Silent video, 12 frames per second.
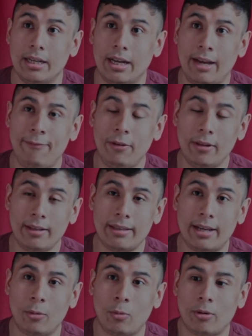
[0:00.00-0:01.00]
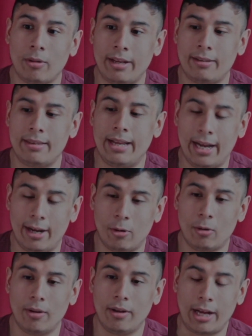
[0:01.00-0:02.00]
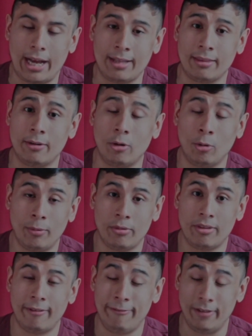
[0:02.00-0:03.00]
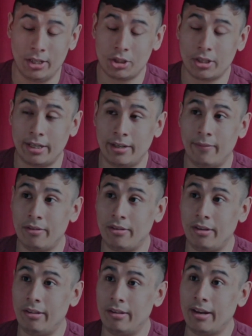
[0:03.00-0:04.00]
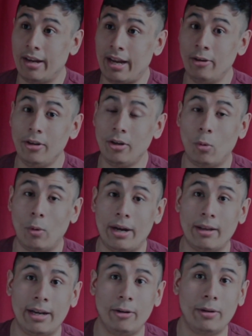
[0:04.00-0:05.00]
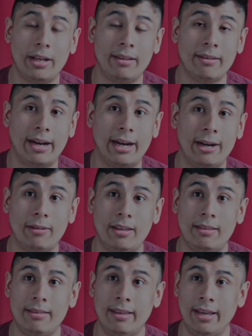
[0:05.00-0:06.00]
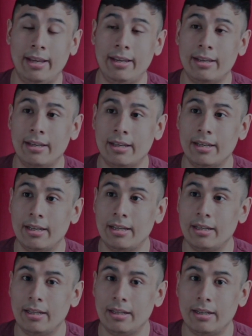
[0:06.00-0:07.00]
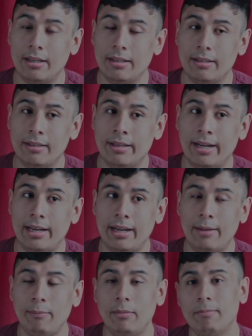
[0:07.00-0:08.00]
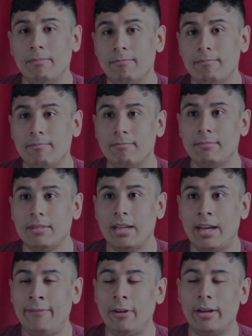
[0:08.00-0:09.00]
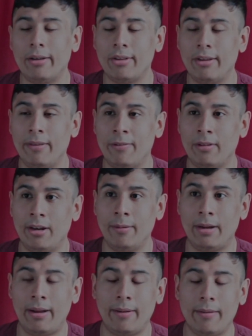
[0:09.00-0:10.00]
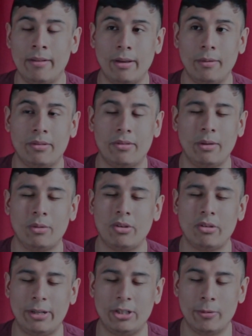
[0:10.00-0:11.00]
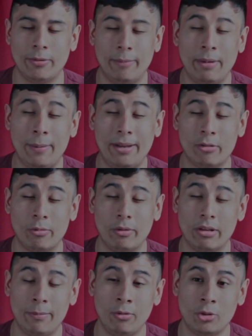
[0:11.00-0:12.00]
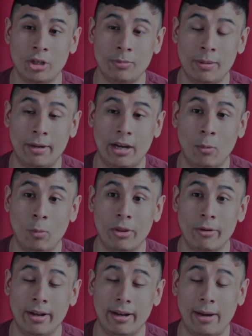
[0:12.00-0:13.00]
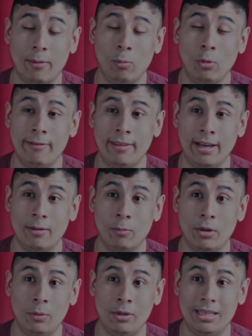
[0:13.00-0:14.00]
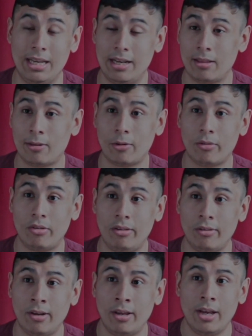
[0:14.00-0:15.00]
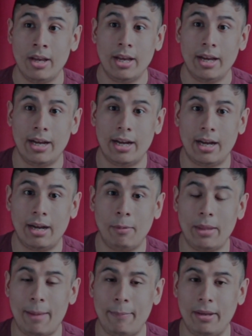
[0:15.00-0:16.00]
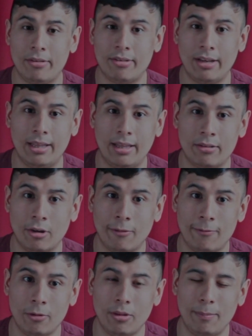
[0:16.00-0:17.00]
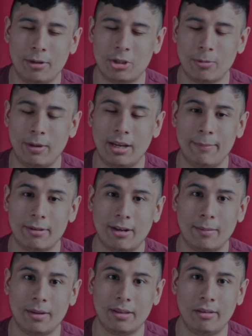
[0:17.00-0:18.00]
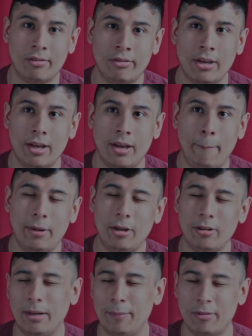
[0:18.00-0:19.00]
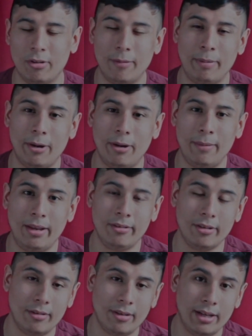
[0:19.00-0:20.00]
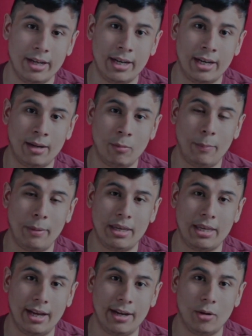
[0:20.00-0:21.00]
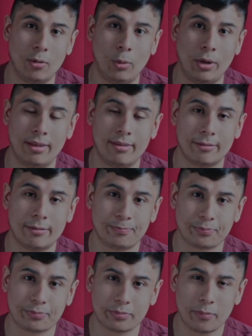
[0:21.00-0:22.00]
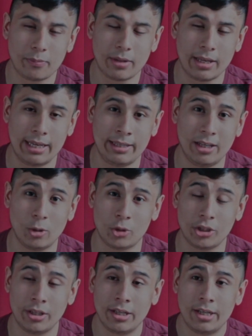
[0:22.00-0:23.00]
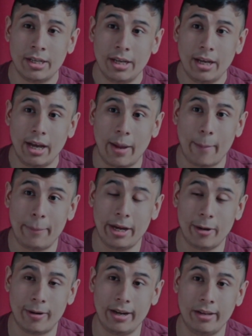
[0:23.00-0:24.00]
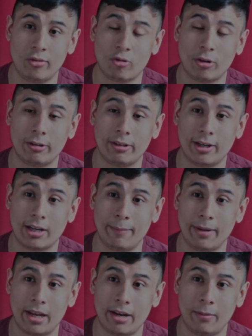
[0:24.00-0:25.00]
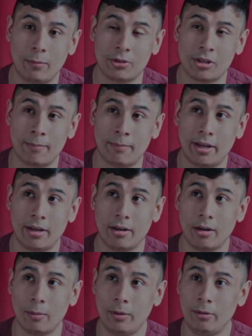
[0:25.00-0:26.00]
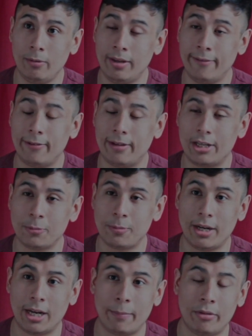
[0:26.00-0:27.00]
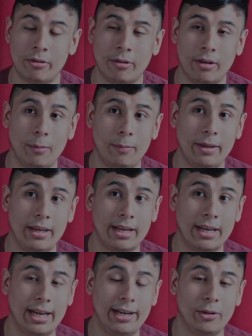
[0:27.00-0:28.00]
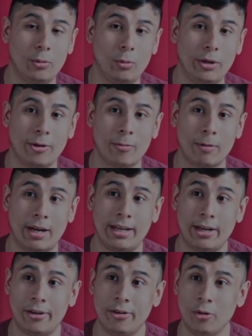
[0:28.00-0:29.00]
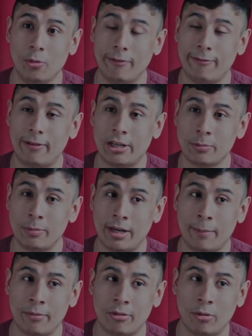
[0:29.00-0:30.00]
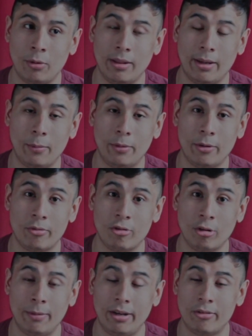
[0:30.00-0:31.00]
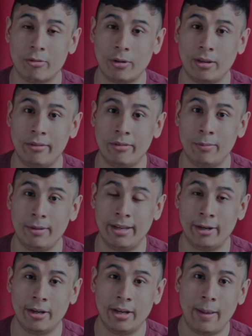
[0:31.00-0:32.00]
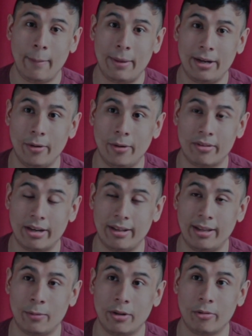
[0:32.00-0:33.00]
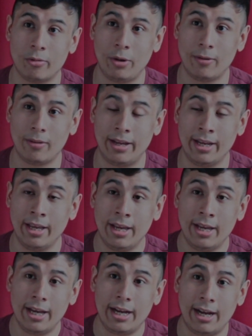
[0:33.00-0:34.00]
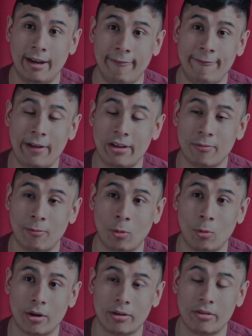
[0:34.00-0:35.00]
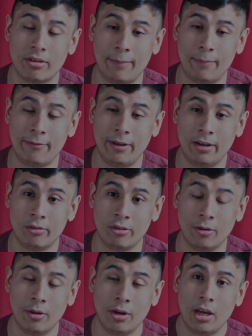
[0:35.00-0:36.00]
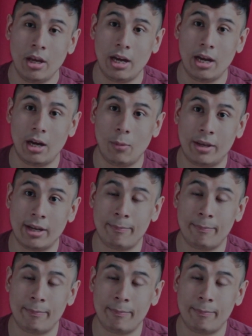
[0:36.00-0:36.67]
feel like now that we're, like, now at the almost the finish line of this season, I don't entirely think that... I feel like I'll save that for later. It was just my general. Maybe next week's episode will change my mind on whether or not I would think we would need a third season. But with that being said, let's go through the Butcher recap and talk about this penultimate episode of Perry Mason. We begin with in the ocean. Perry and Strickland are coming out of it, which I'm like, are we doing a flashback episode? It would be kind of weird right now to do a flashback episode when, like, there's so many storylines to be tangled. But no, it's kind of like one of those weird, like, fast forwards type of things. So we cut